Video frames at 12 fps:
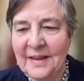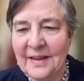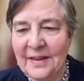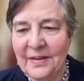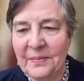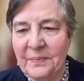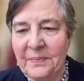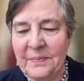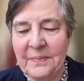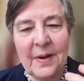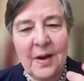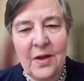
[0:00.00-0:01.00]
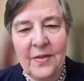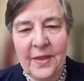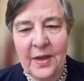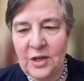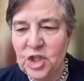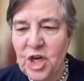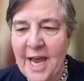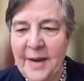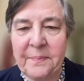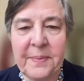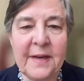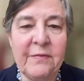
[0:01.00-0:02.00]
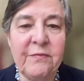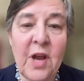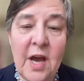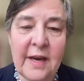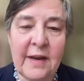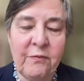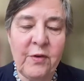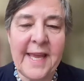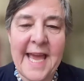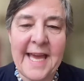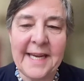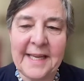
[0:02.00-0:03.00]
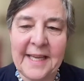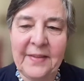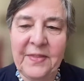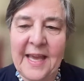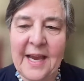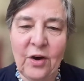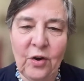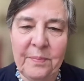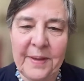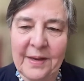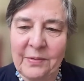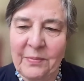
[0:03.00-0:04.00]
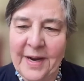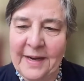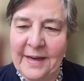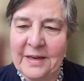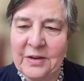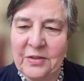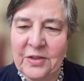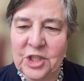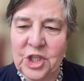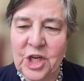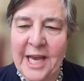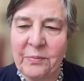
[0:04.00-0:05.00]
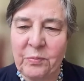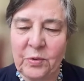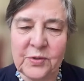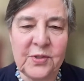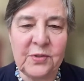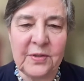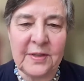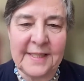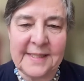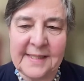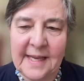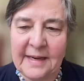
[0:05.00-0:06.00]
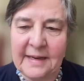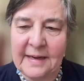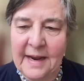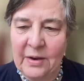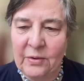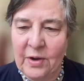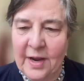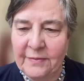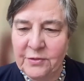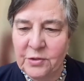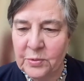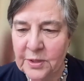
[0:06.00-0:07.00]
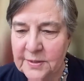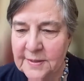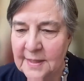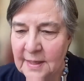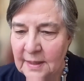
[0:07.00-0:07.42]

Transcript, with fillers: um, on the chat, but if not, if we can't get the Arabic writing into the chat, we'll certainly send it out afterwards.